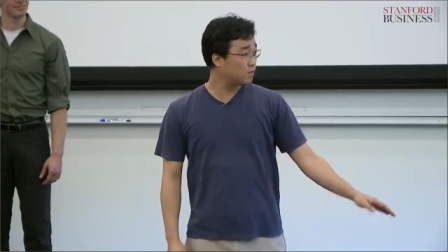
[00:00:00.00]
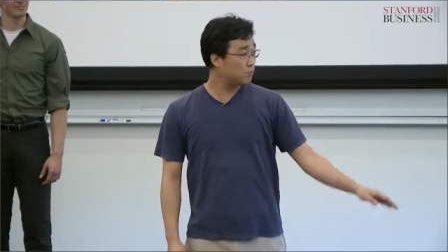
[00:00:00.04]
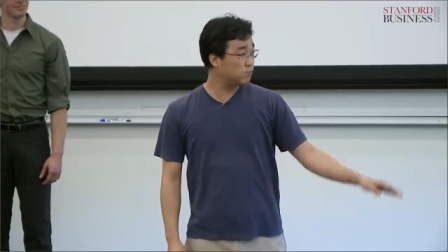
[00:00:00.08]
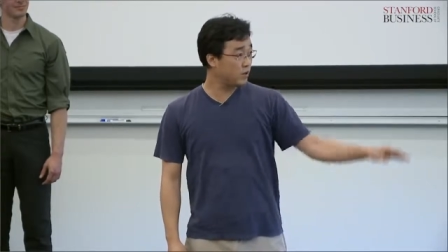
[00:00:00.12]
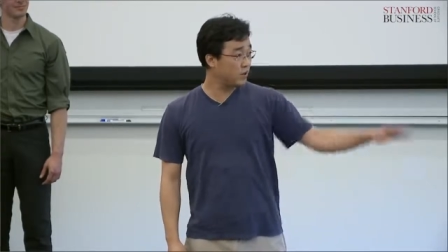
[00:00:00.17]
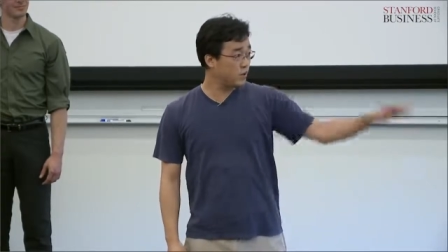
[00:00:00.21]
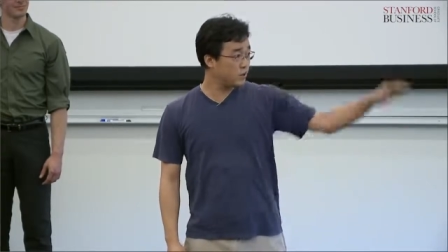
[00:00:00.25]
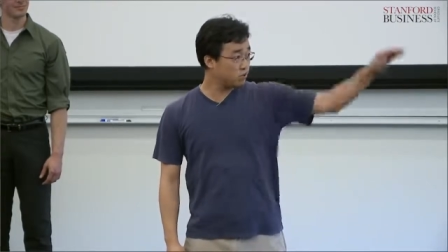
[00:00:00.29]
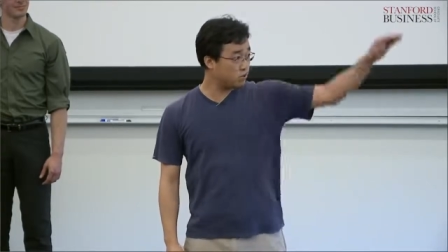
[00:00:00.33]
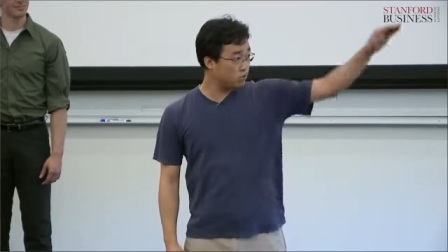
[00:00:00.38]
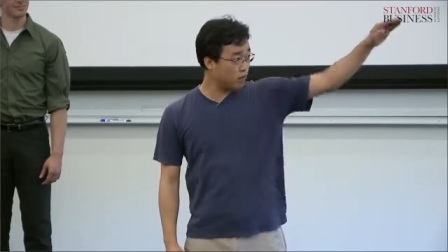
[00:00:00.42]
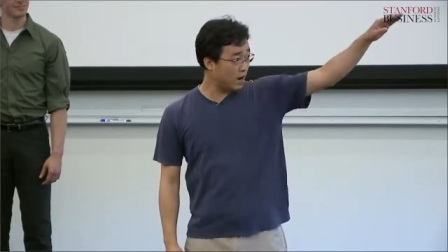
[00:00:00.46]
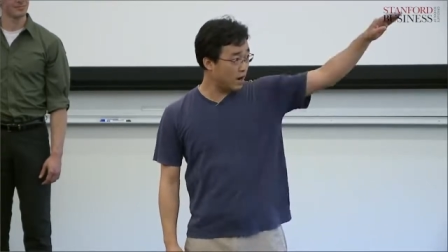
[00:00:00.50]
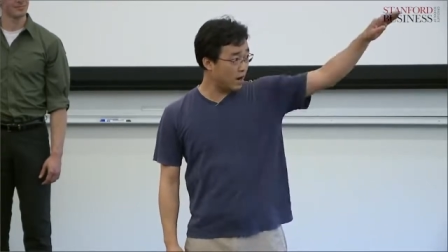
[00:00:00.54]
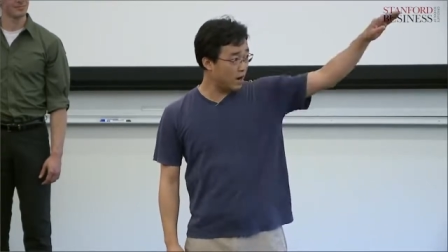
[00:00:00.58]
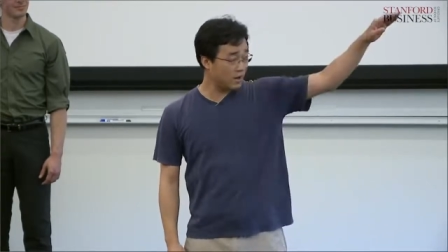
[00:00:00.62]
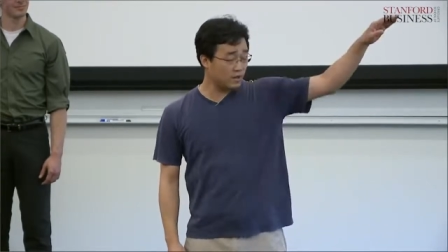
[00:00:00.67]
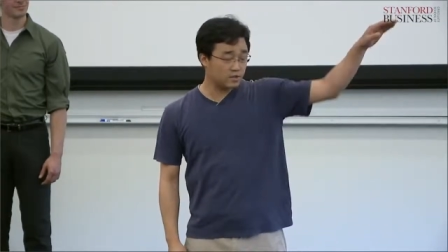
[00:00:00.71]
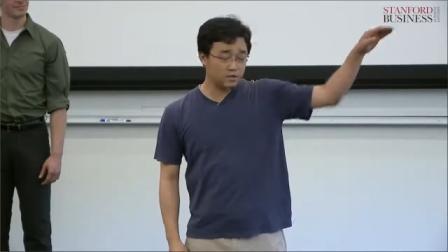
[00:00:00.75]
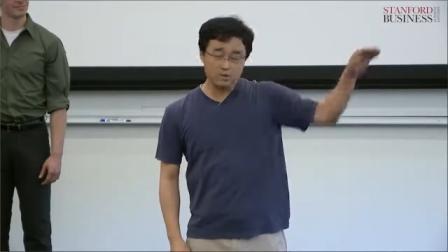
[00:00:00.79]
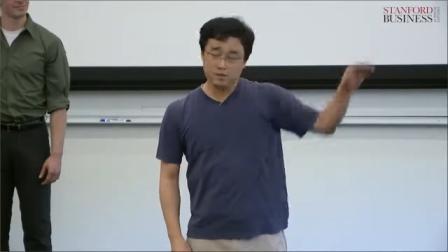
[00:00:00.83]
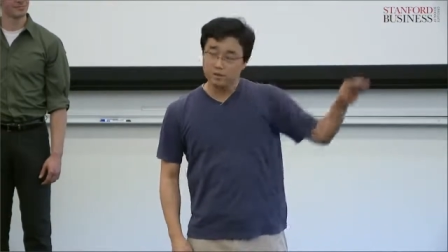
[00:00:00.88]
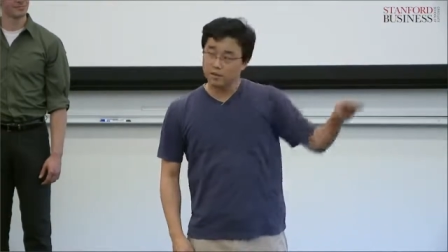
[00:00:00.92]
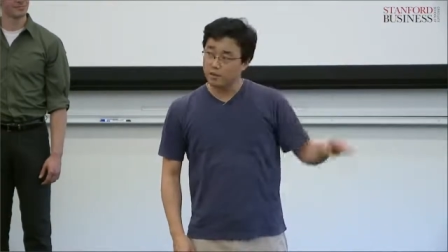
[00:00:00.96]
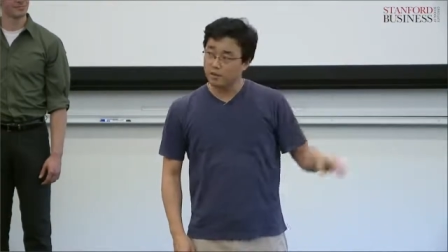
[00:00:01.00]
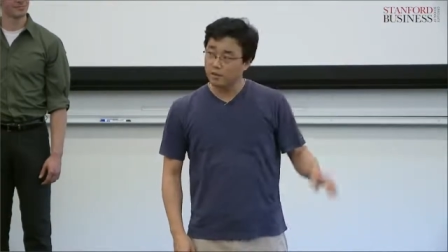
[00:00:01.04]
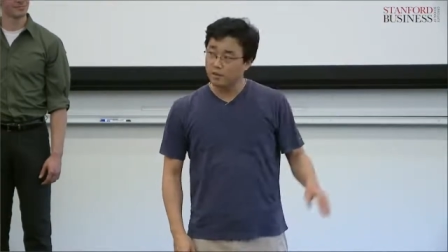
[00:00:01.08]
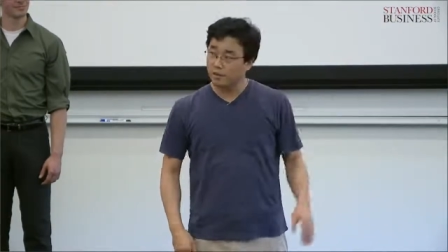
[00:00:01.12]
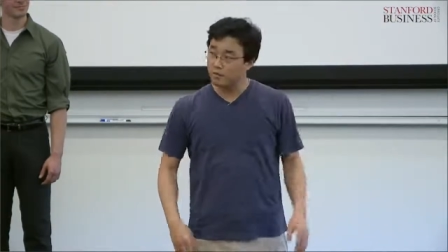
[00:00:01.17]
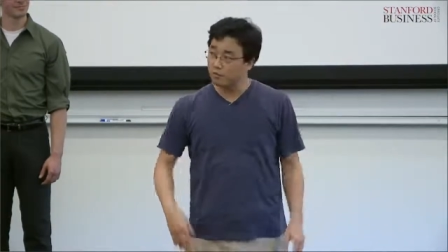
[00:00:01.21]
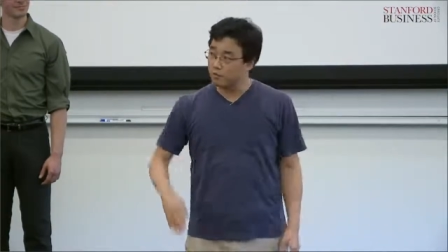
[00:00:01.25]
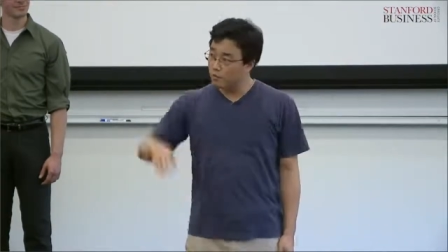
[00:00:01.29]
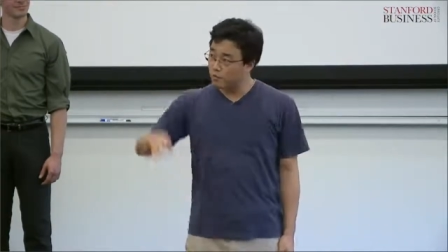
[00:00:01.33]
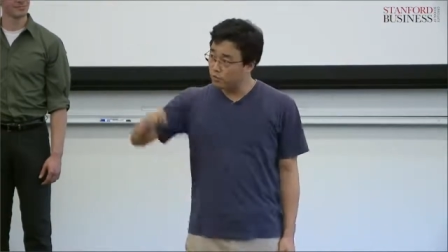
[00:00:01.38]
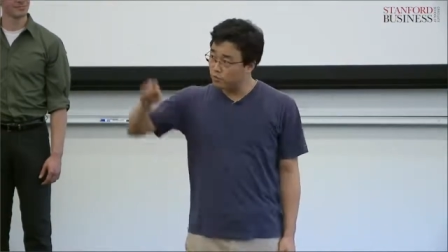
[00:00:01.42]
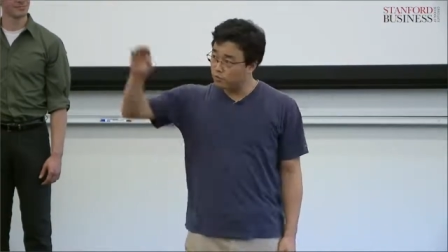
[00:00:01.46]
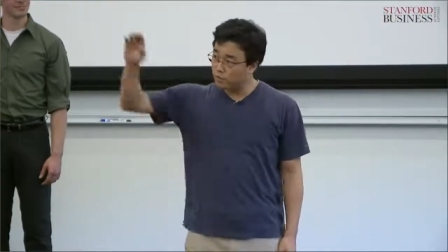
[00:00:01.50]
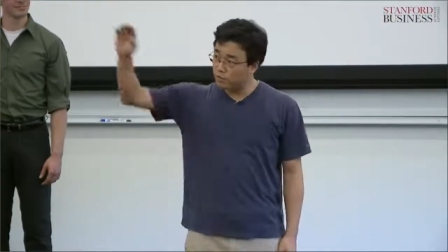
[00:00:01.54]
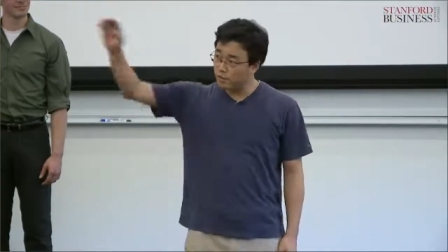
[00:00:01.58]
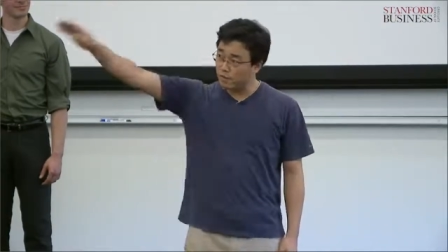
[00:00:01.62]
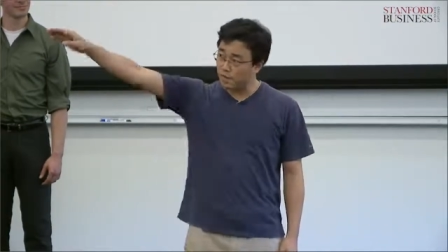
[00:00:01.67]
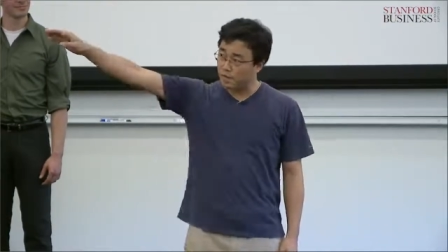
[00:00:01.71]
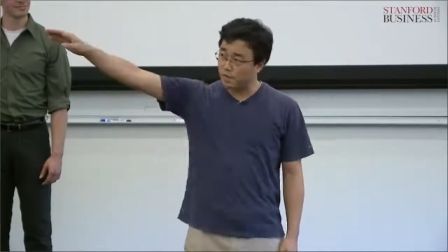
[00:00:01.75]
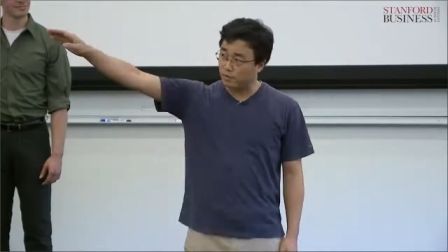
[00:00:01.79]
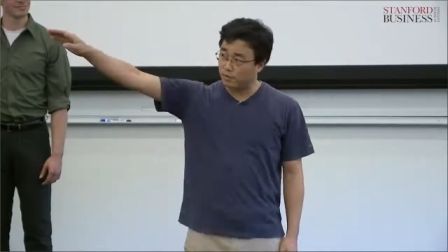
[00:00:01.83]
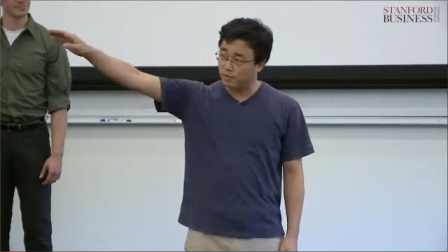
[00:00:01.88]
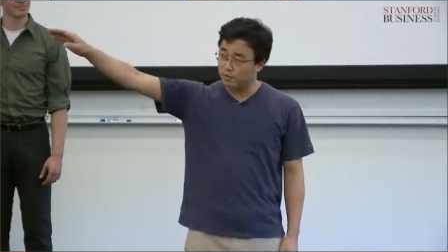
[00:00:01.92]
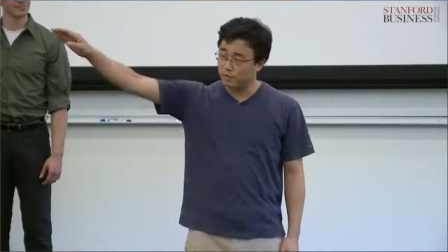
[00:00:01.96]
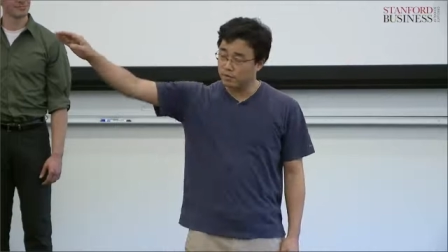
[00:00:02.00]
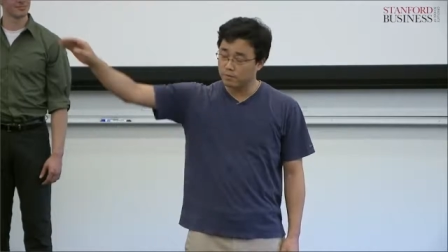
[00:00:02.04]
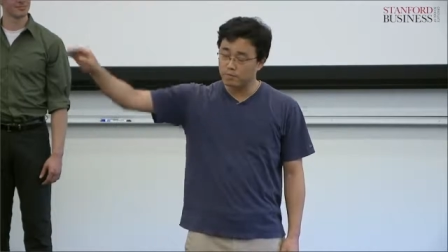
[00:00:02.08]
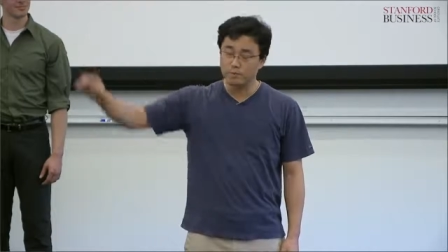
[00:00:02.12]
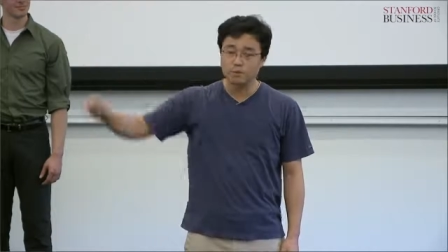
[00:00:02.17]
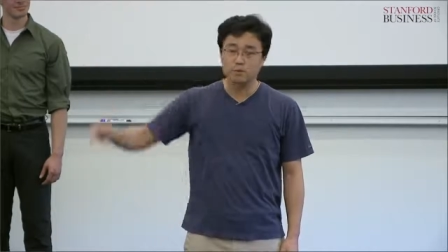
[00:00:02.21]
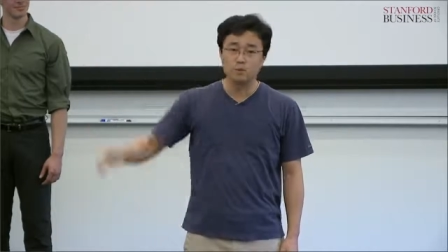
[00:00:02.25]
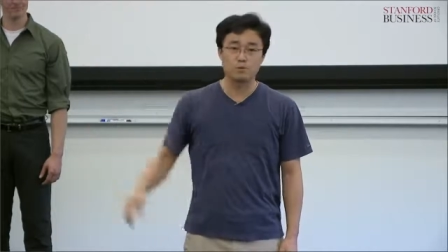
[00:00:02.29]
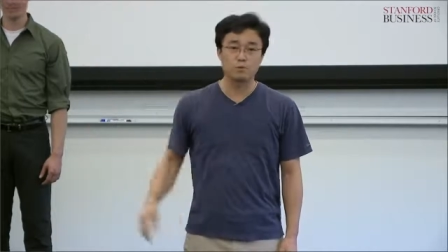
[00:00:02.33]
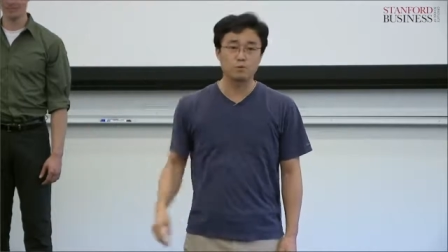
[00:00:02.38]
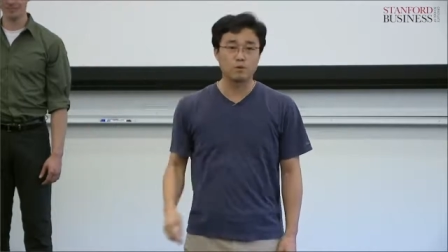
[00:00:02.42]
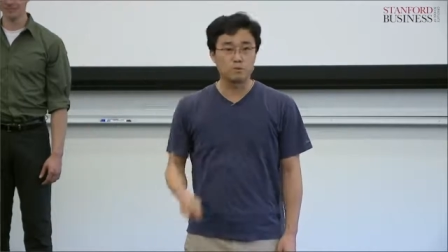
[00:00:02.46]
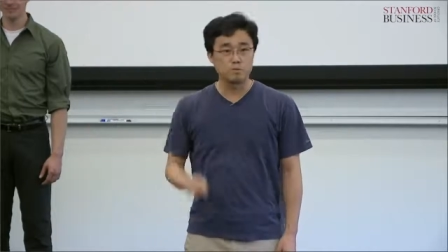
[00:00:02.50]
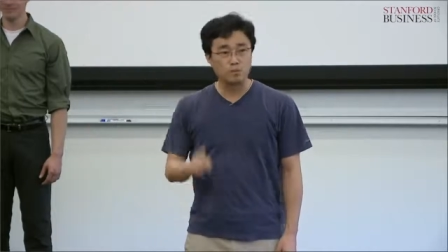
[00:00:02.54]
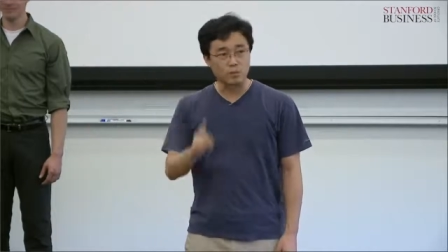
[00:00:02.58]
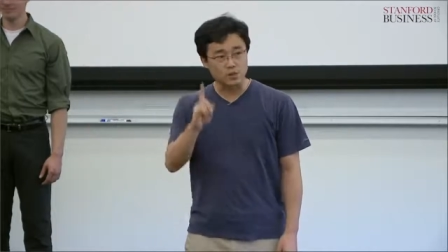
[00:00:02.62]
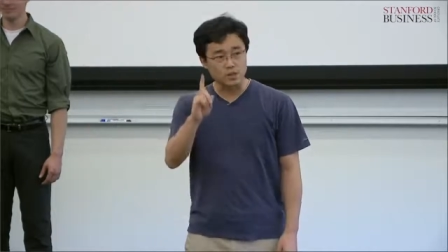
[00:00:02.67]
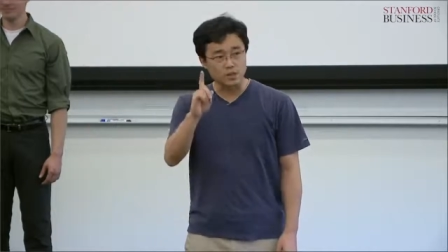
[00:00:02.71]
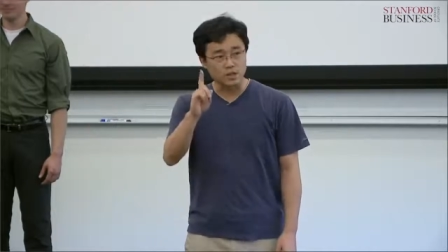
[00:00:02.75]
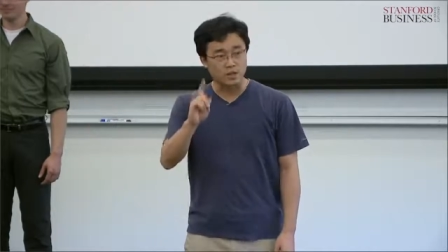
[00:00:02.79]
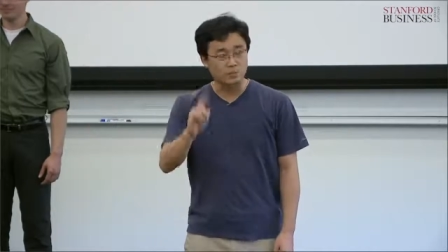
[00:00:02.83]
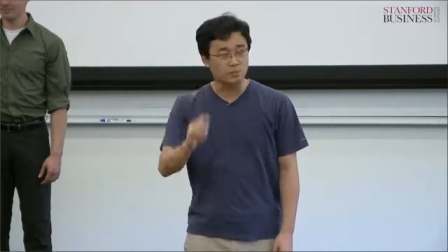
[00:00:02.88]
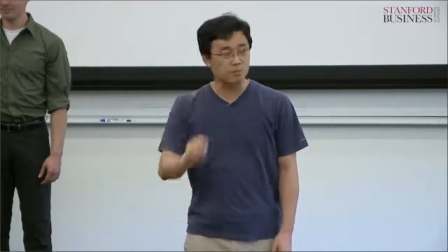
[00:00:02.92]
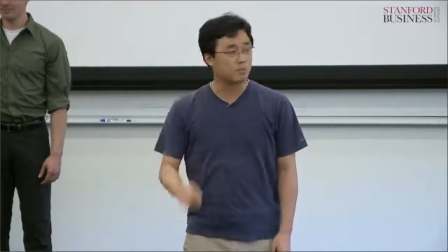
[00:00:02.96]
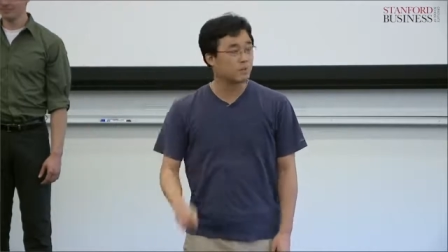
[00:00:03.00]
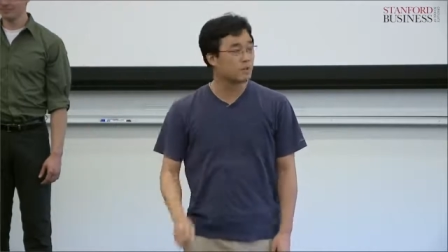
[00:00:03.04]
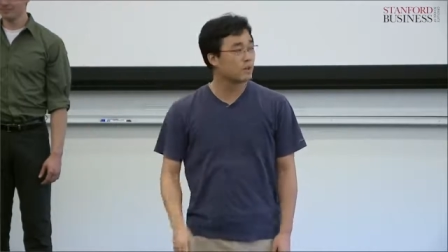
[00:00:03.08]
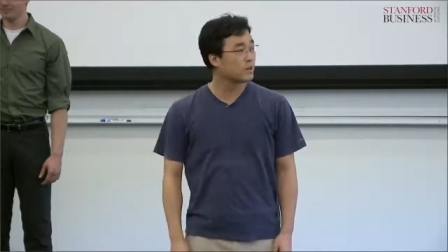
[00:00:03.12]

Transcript: please rise and move to the left. One more time.